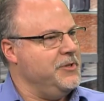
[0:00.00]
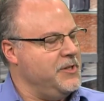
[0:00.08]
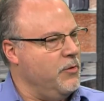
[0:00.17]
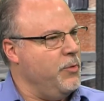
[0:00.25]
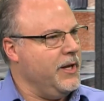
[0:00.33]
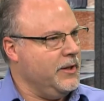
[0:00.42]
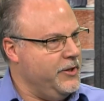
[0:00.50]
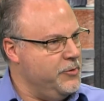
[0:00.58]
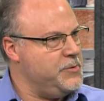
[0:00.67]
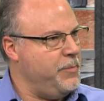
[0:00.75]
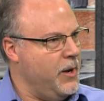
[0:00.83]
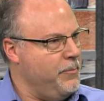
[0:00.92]
was at a weekly
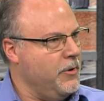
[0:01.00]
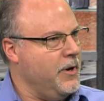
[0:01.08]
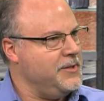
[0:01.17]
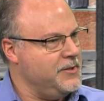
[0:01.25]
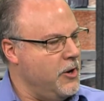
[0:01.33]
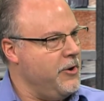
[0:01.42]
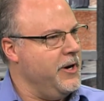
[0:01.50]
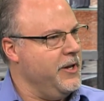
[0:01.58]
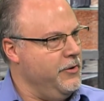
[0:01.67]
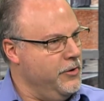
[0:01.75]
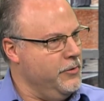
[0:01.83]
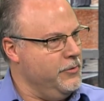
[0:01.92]
newspaper. I started
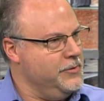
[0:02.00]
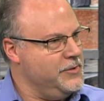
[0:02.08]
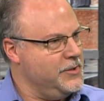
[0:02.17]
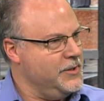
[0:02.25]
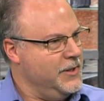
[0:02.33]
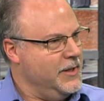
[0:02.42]
in news.